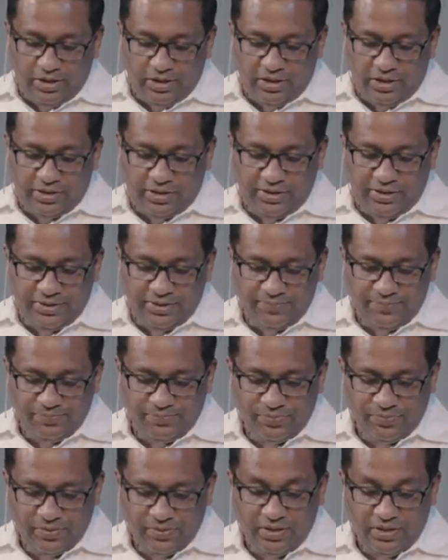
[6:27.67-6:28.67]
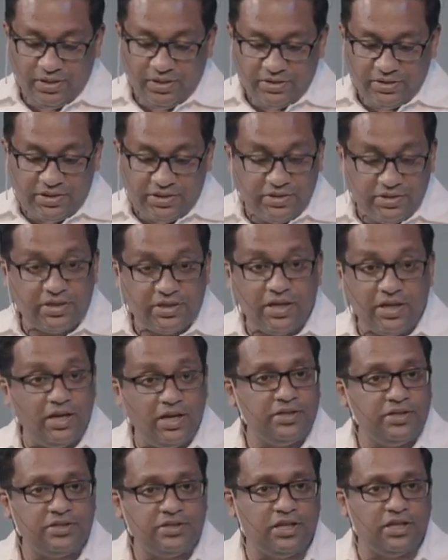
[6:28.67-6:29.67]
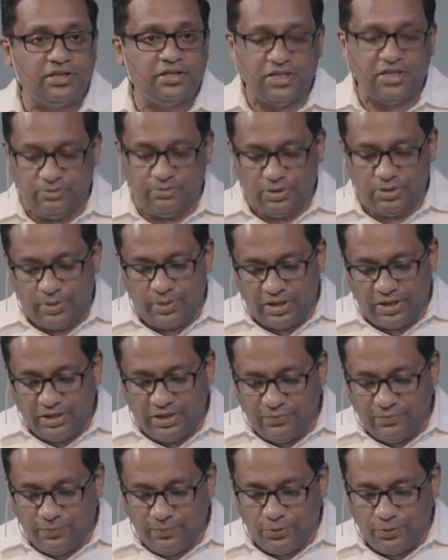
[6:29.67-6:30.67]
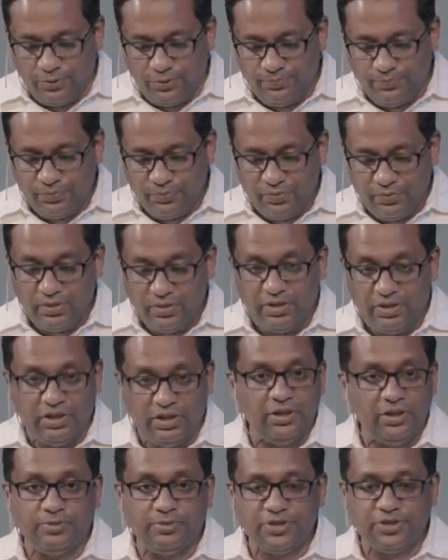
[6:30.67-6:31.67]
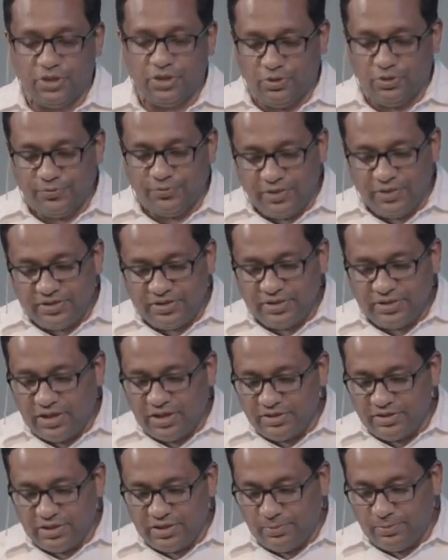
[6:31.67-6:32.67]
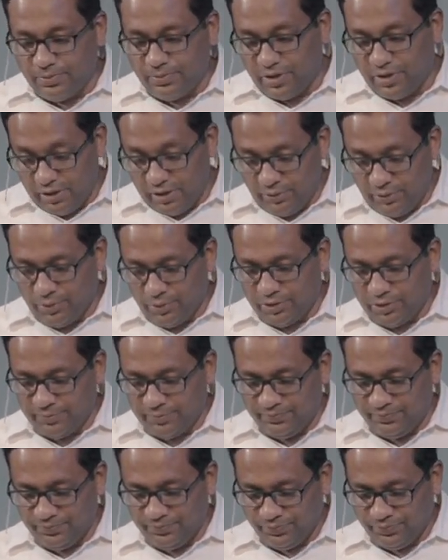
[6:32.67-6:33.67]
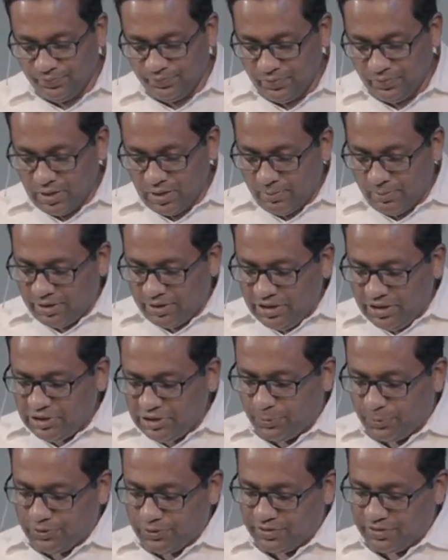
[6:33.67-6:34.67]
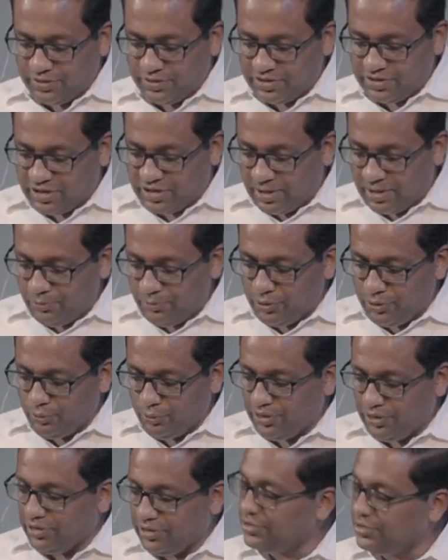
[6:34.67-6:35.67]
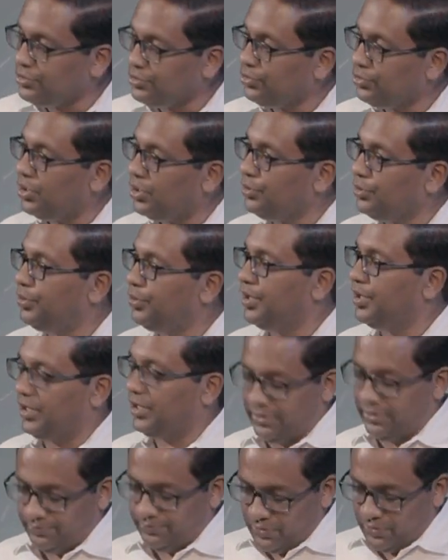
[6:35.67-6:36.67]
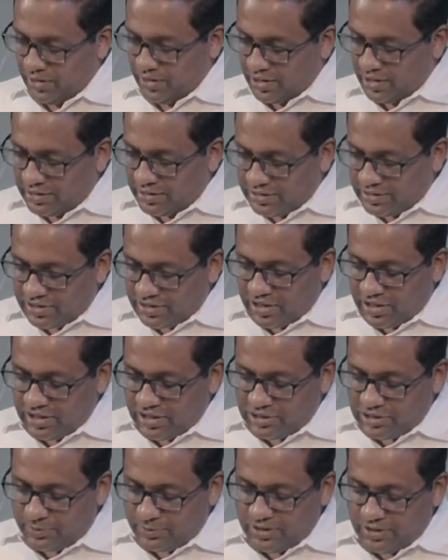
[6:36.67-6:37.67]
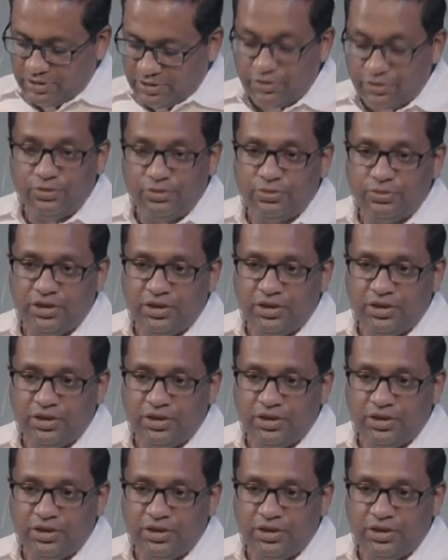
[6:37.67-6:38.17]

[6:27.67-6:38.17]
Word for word: Since God is not tempted by evil, he himself does not tempt anyone. But each person is tempted when he is drawn away and enticed by his own evil desire.